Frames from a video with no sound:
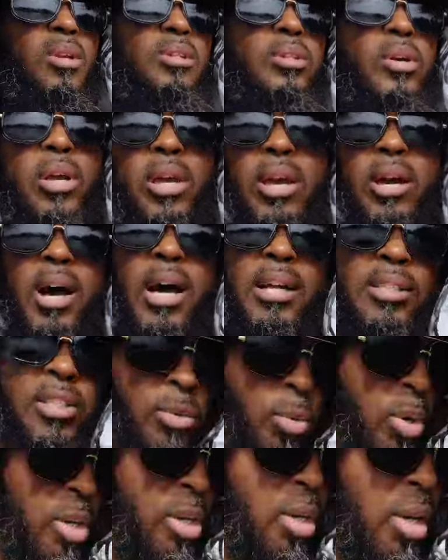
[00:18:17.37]
So yeah, I
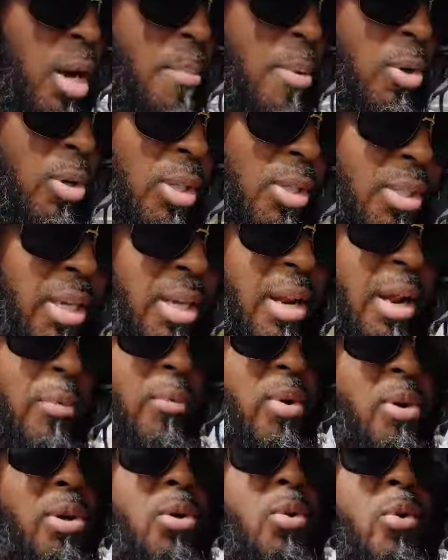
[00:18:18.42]
just wanted to come on and say that
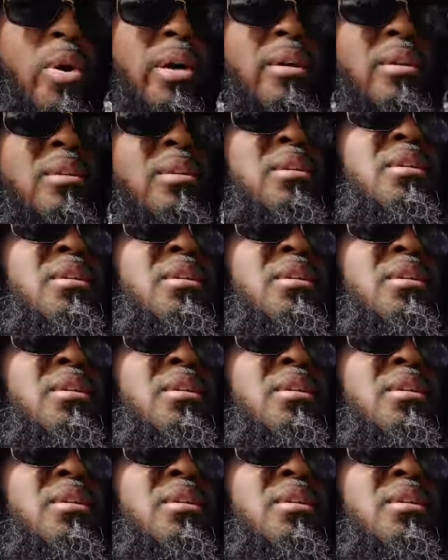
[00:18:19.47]
real quick.